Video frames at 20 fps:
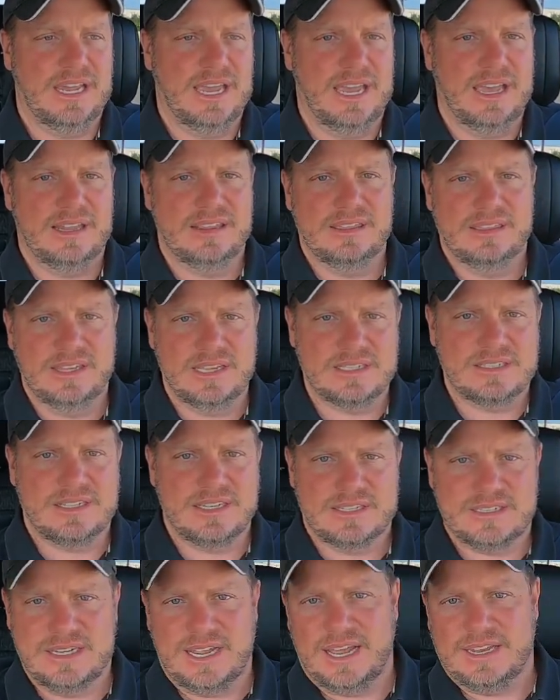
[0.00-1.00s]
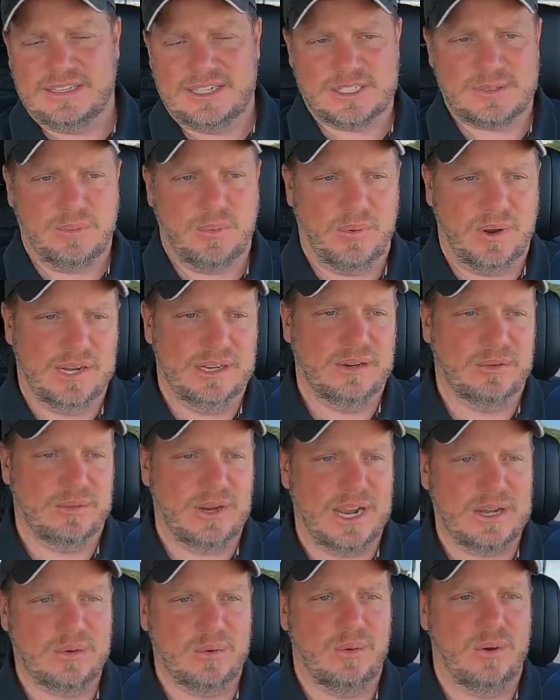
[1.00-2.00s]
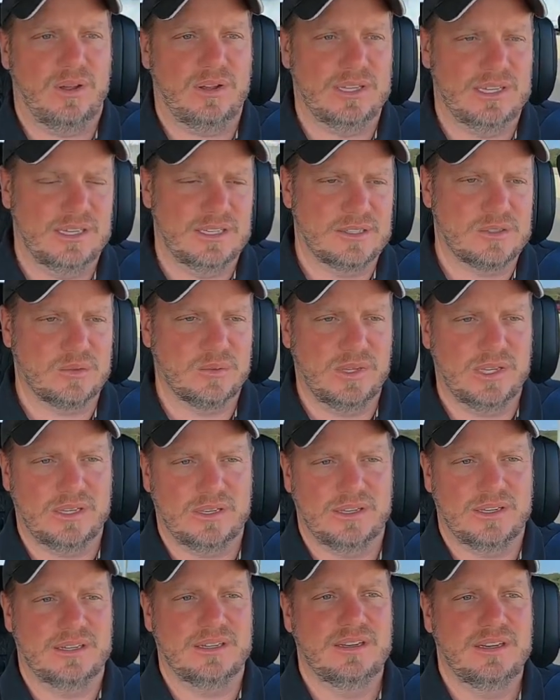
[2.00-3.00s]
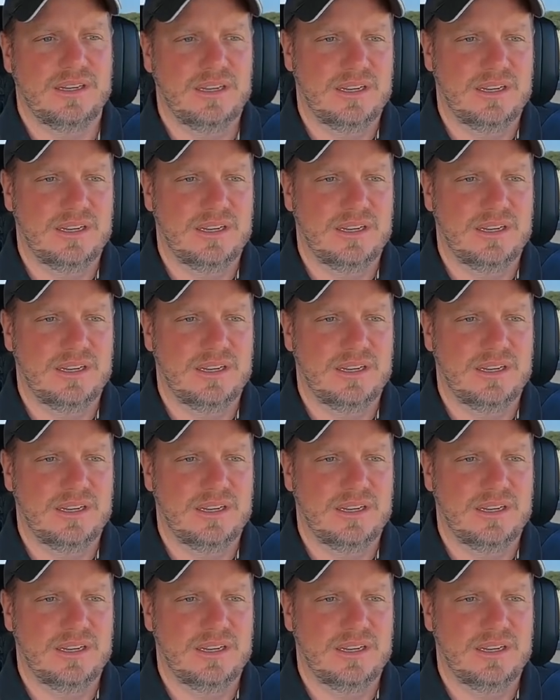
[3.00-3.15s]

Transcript: And this does not disappoint. The ride quality is really good.